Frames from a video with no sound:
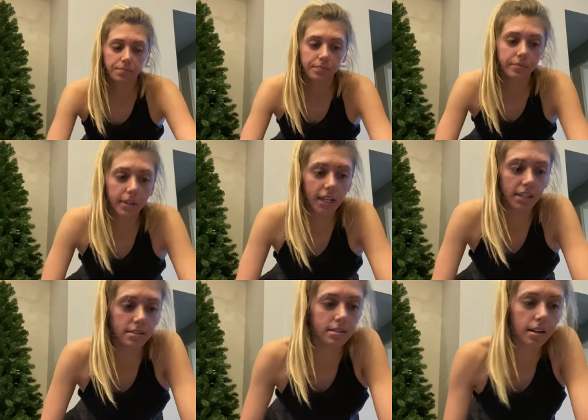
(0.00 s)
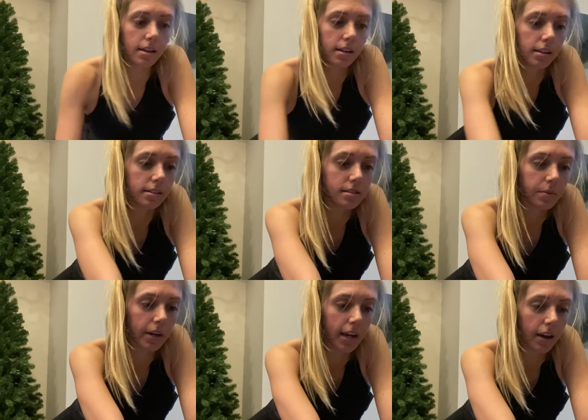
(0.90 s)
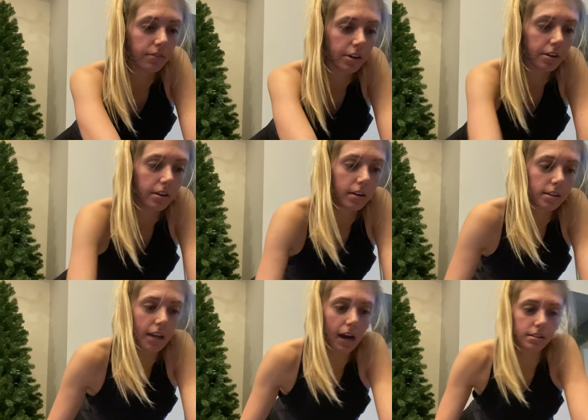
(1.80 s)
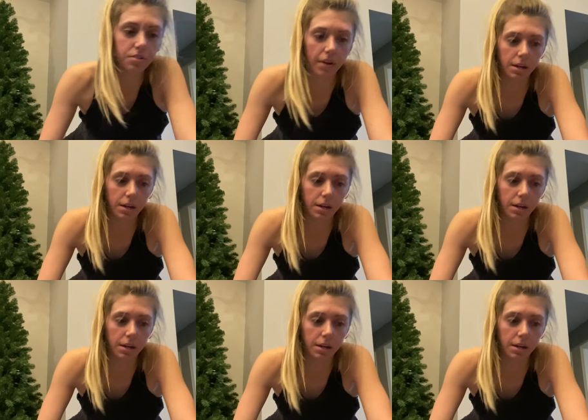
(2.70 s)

knees. Let's see what I have here. Yeah, so 8